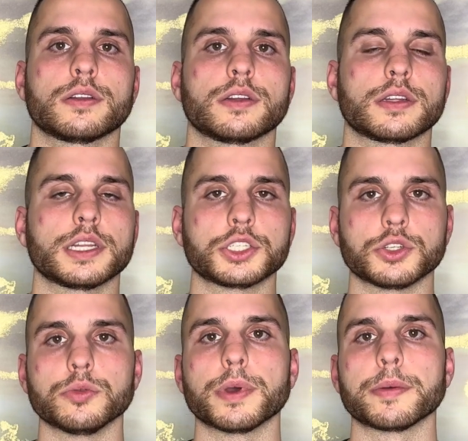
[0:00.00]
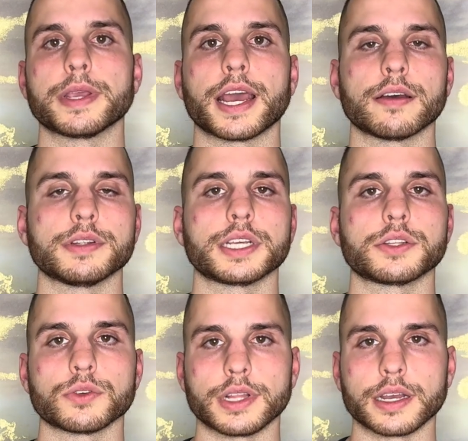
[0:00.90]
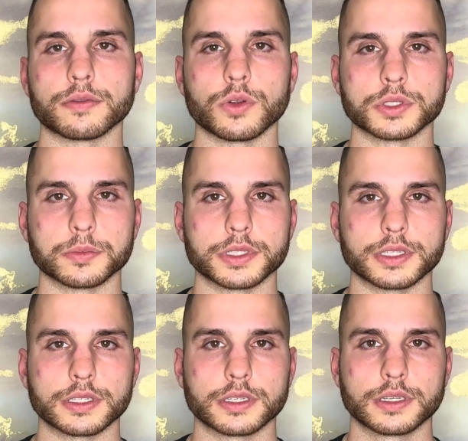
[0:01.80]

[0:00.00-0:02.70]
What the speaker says: an issue you may be having in your life ultimately.